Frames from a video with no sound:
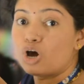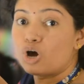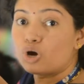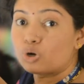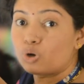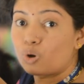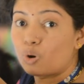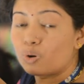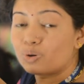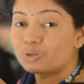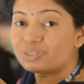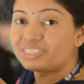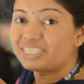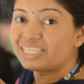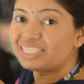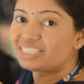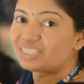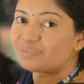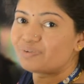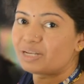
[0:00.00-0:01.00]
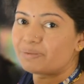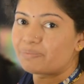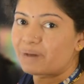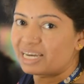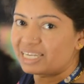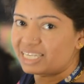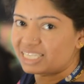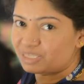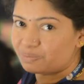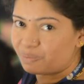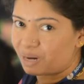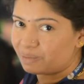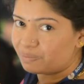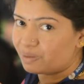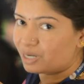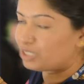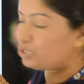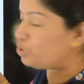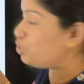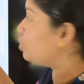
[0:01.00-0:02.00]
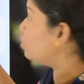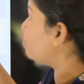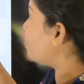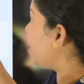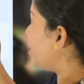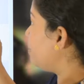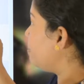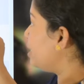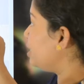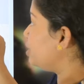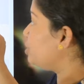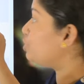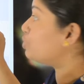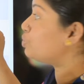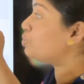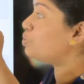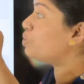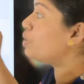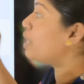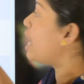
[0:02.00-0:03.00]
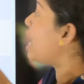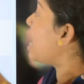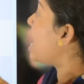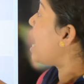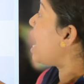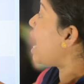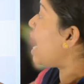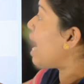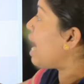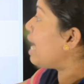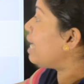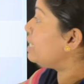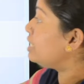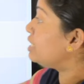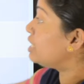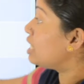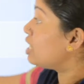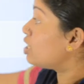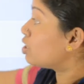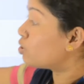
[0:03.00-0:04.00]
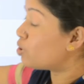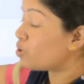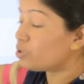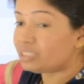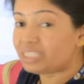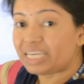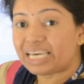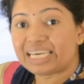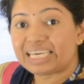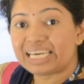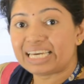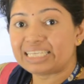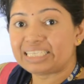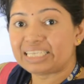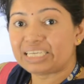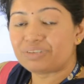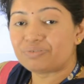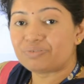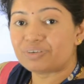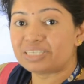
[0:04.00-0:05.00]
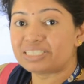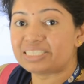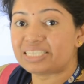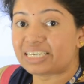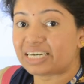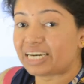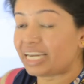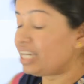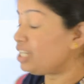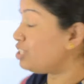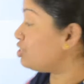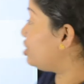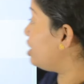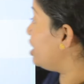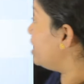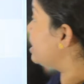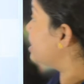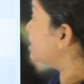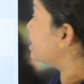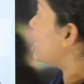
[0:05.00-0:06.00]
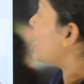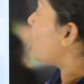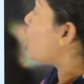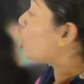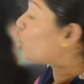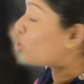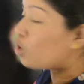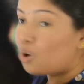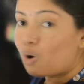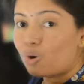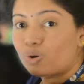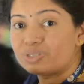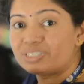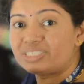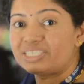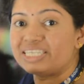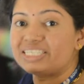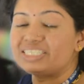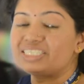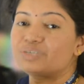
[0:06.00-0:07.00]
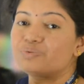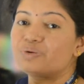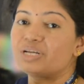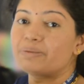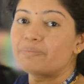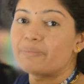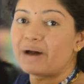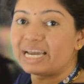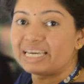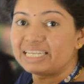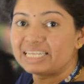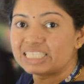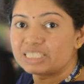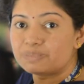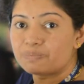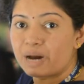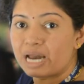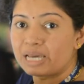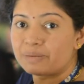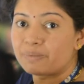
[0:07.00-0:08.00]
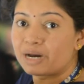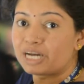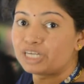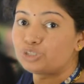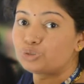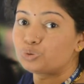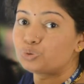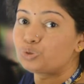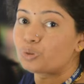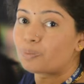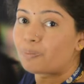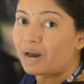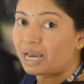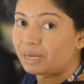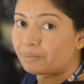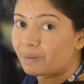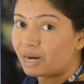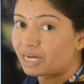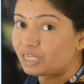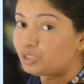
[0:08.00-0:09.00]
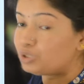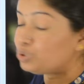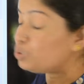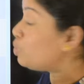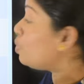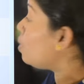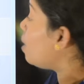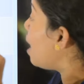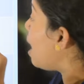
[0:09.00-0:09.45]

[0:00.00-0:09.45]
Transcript: closed interval minus pi by 2 to pi by 2 and cosecant inverse range is closed interval minus pi by 2 to pi by 2